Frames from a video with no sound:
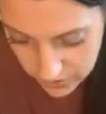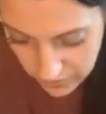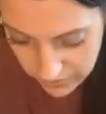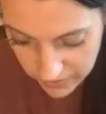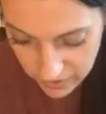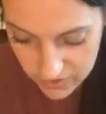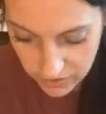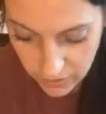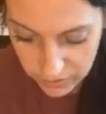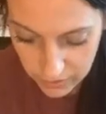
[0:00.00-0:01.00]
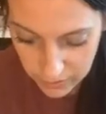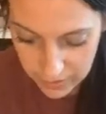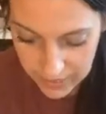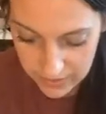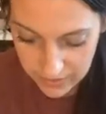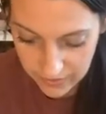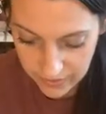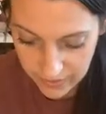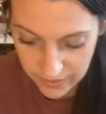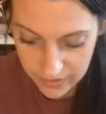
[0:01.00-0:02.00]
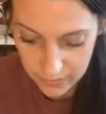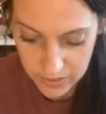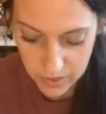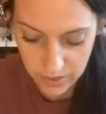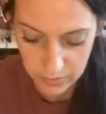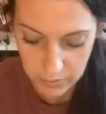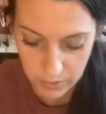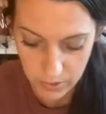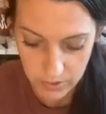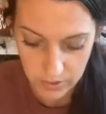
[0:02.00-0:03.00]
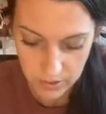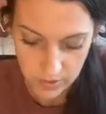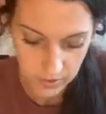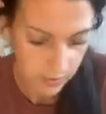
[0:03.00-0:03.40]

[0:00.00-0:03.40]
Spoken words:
usually my fingers are all full of paint and then I end up touching my board.